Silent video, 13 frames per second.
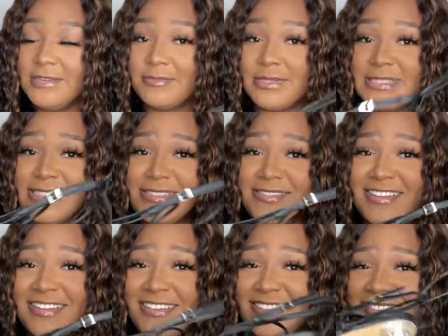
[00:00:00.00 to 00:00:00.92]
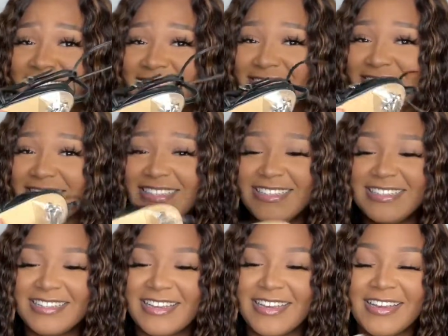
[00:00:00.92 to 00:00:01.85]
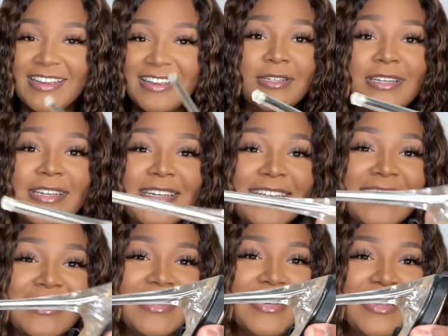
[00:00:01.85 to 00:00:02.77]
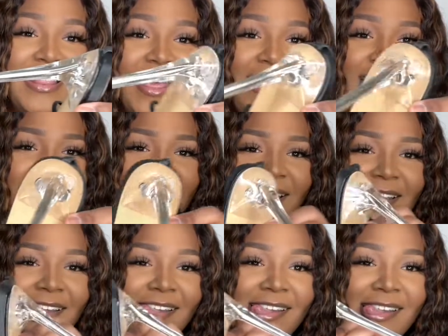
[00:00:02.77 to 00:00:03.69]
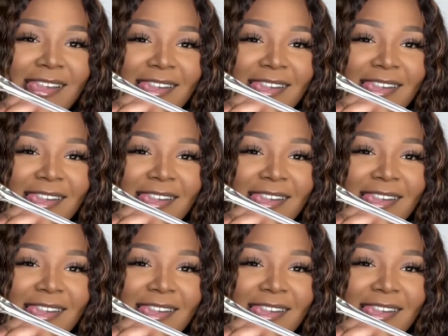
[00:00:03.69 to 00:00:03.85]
But these are cute. Look at that. Look at that.